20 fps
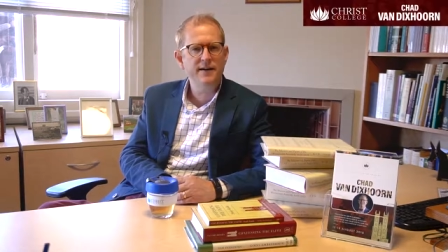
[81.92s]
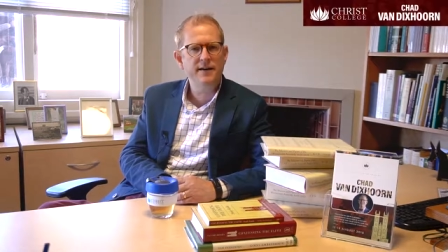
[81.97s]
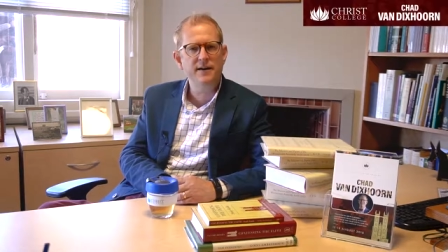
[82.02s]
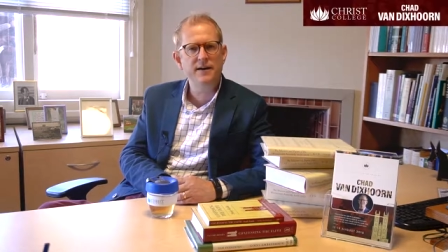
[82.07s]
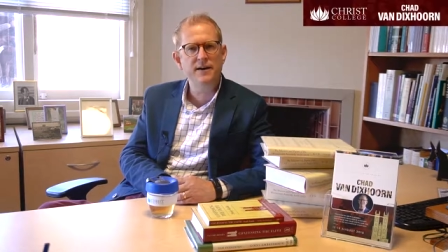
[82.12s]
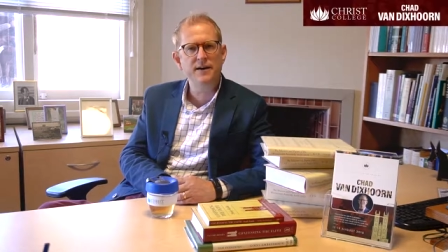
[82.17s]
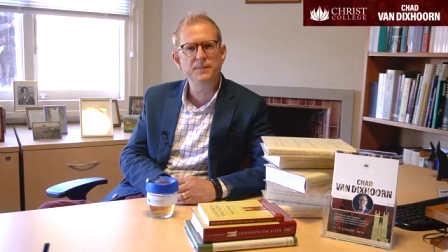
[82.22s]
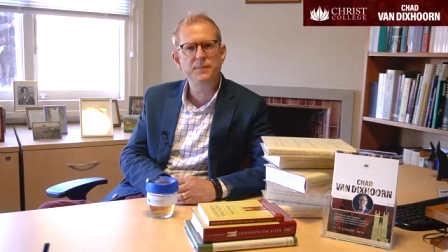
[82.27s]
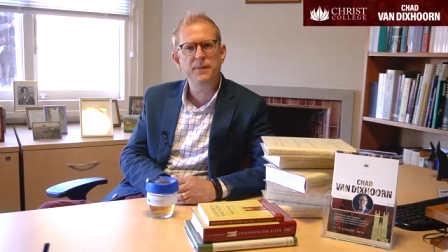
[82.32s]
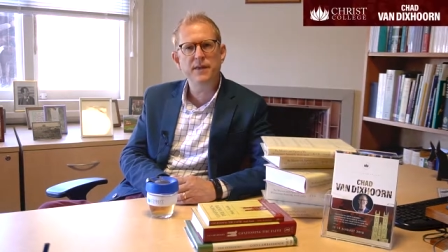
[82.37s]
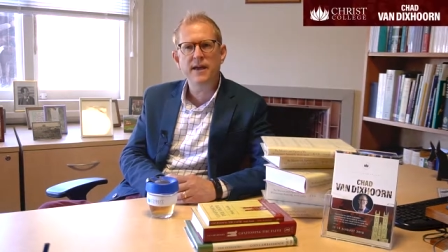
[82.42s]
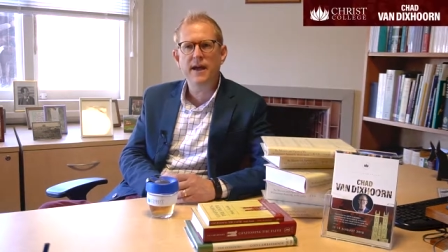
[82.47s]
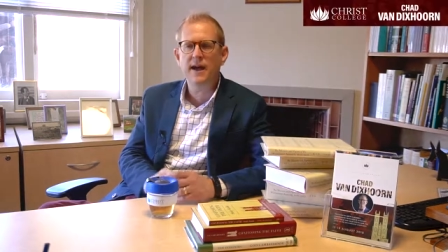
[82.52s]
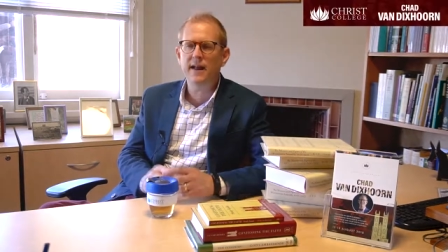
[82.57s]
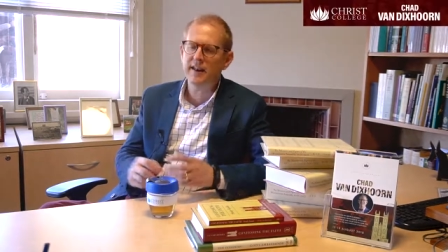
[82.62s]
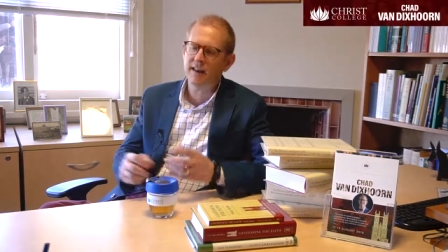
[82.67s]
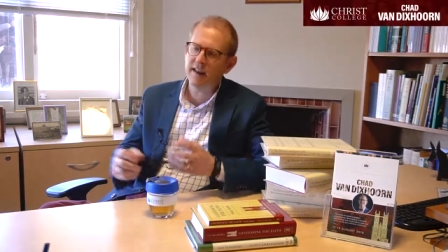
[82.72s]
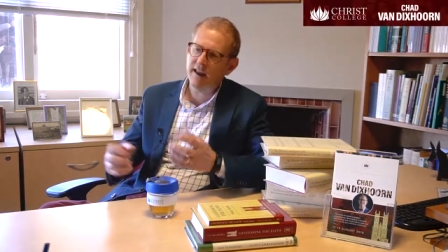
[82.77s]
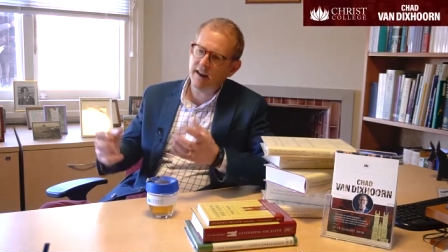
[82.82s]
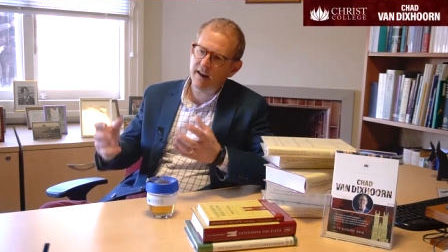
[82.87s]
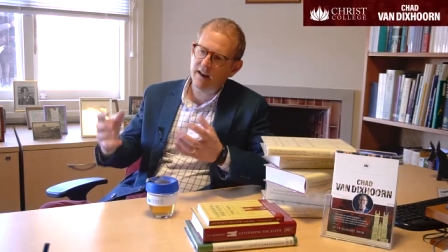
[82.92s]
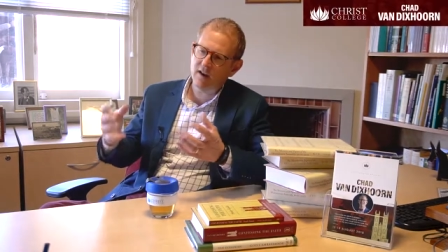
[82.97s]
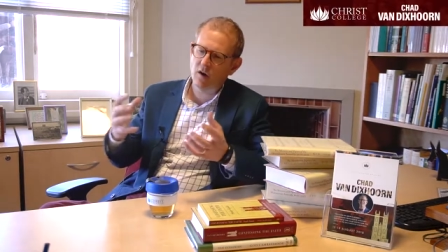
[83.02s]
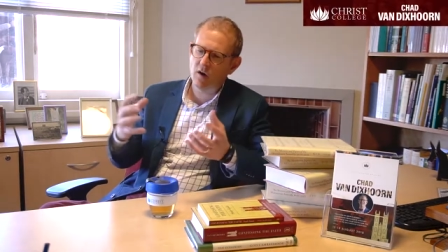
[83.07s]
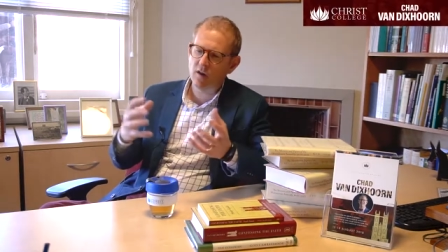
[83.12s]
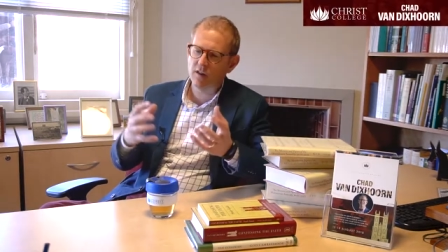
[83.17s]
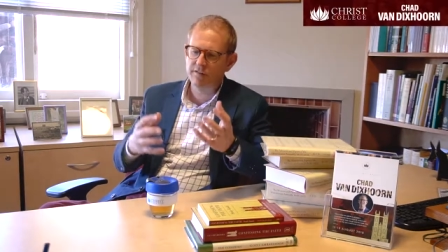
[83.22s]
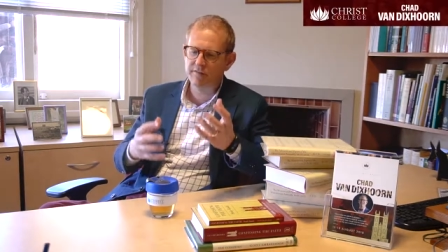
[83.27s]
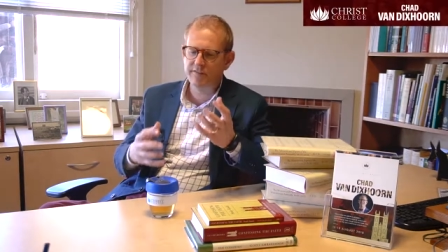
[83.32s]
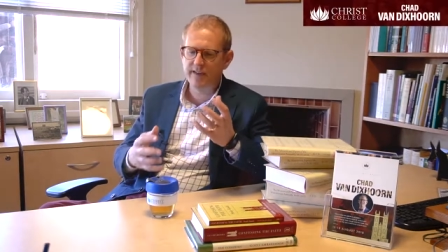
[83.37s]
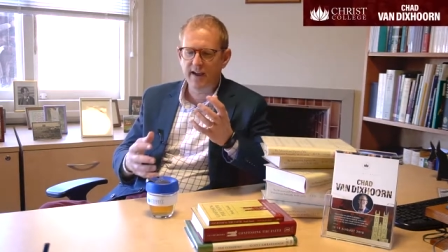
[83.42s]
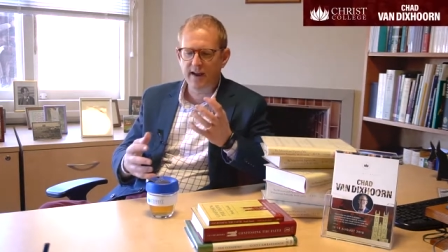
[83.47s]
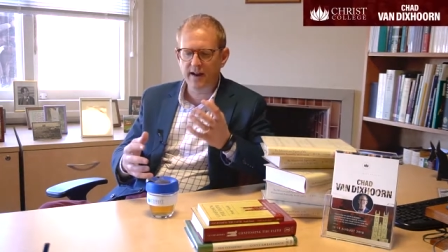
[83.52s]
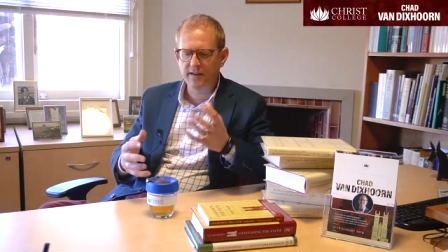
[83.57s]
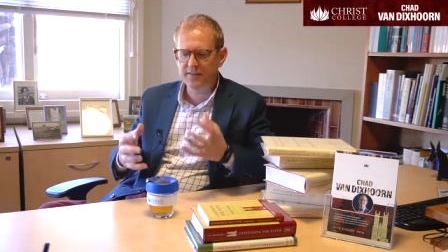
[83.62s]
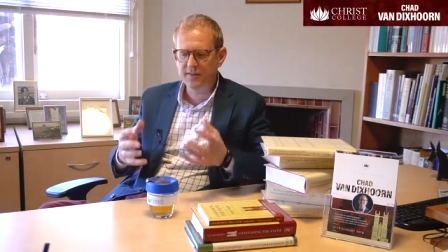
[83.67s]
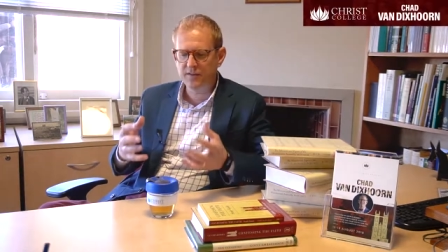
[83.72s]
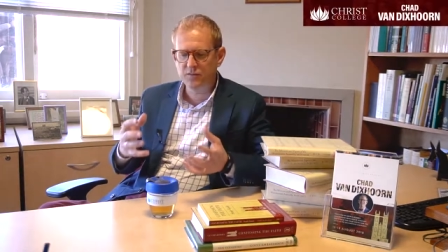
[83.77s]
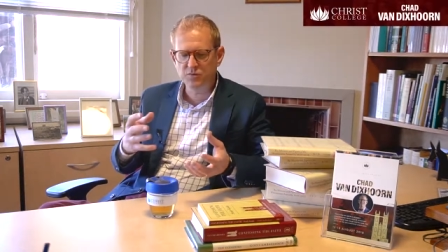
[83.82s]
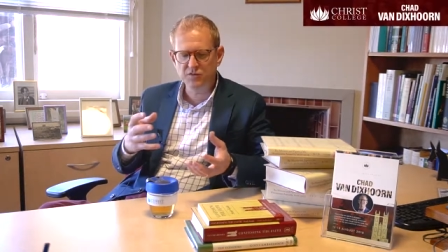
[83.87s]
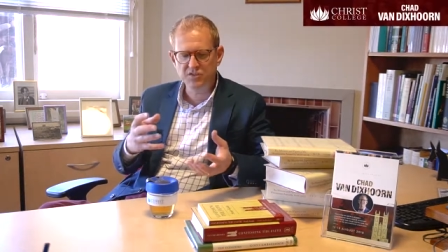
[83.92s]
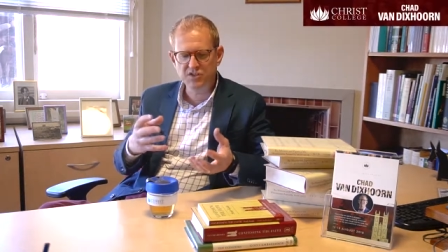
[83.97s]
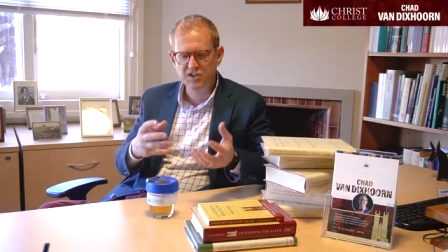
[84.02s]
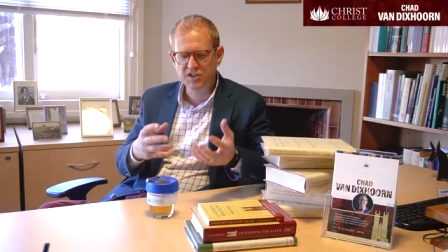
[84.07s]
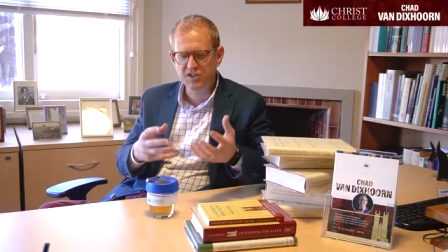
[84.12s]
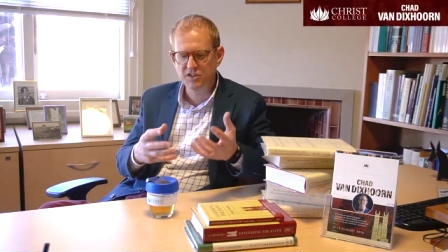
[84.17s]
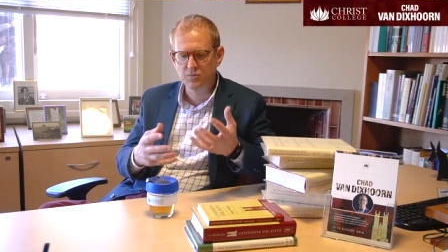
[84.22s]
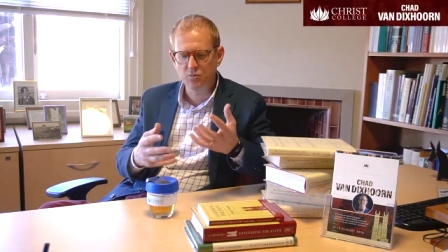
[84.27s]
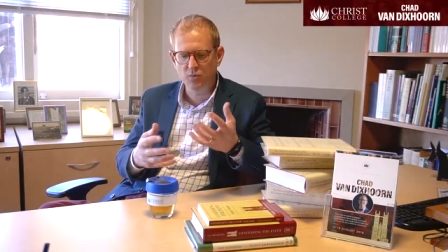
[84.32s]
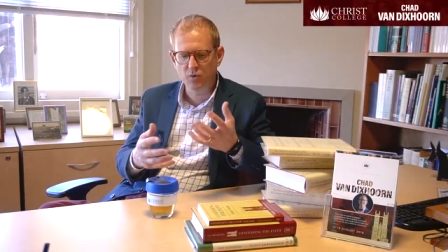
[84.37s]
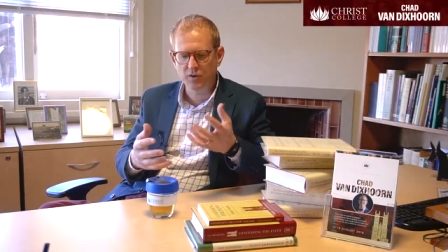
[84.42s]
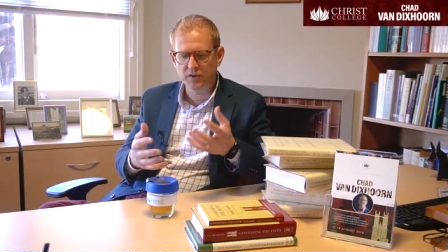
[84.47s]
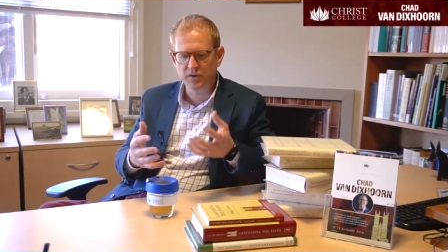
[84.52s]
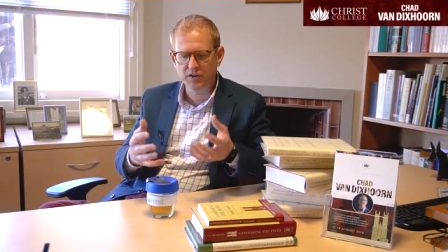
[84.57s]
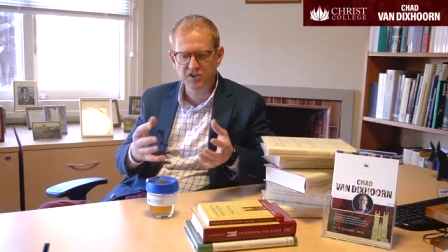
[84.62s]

Um, and, and in all of that, I think we'll see the work,